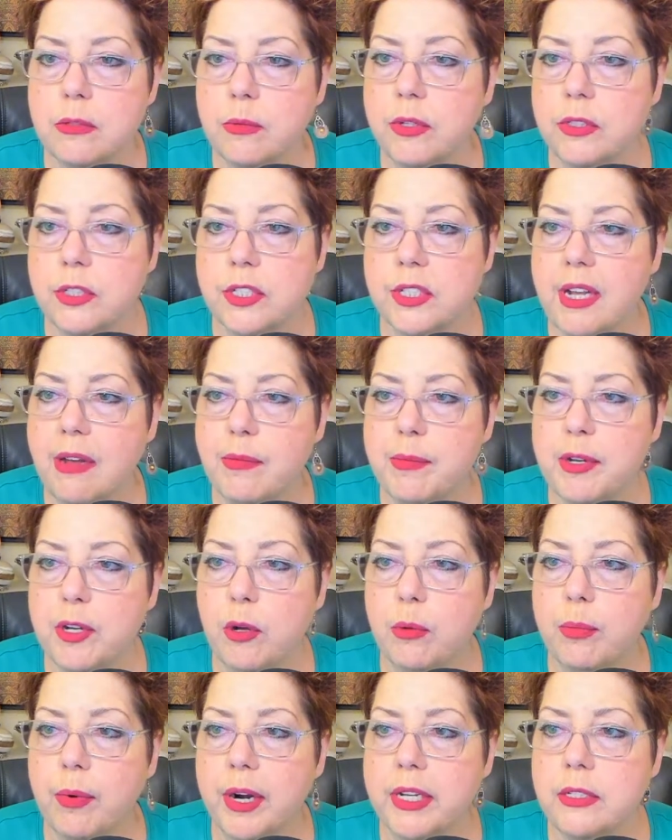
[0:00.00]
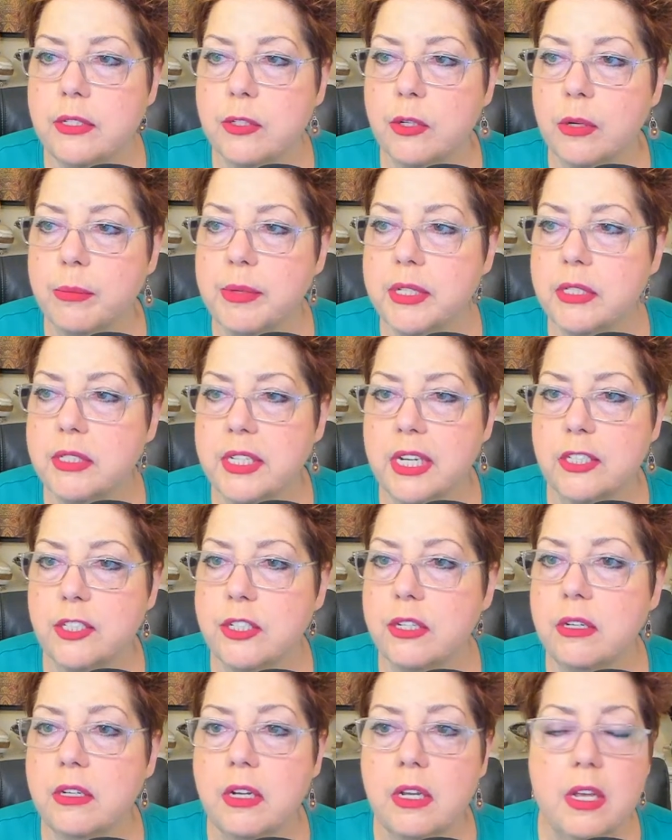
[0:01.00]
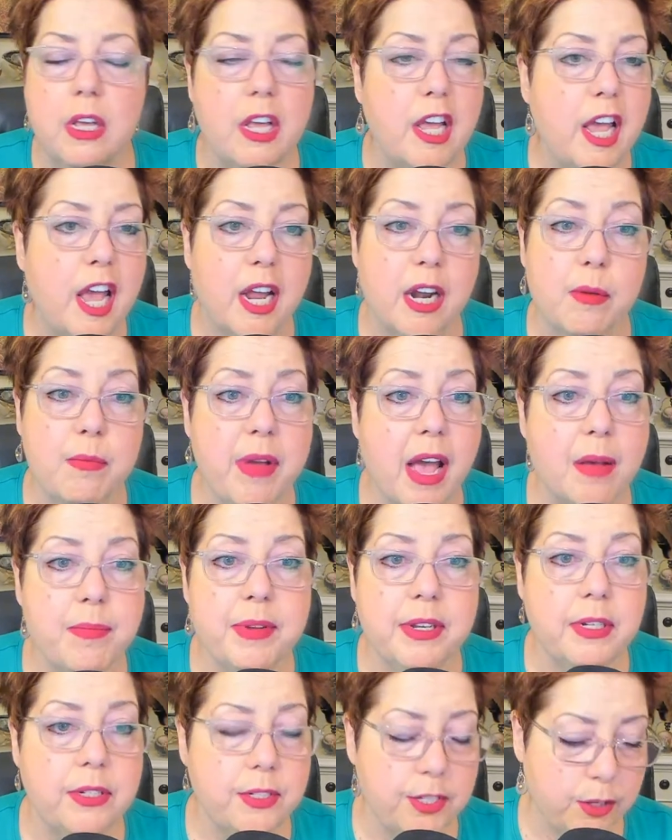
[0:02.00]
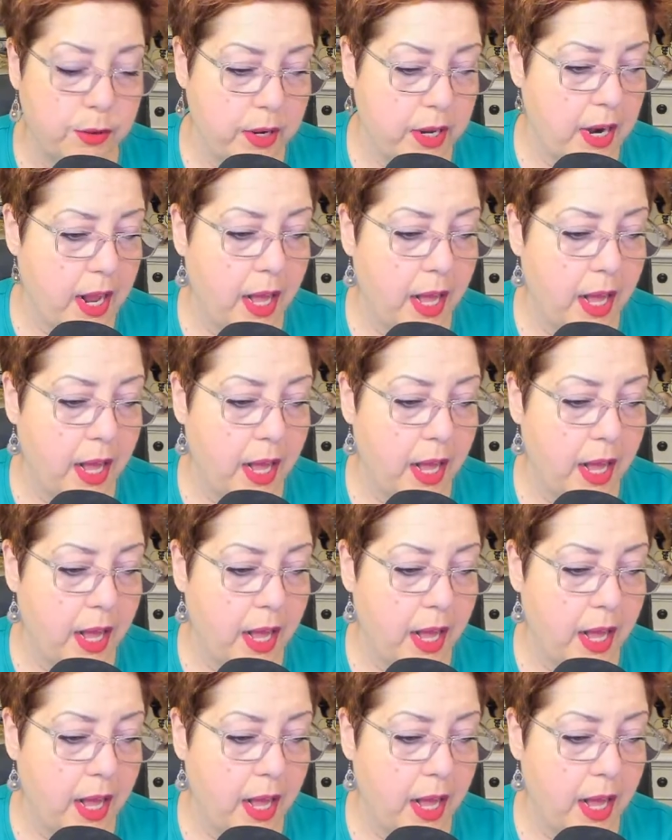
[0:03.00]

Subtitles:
We'll just have a big old brainstorming session and I'm happy to do it.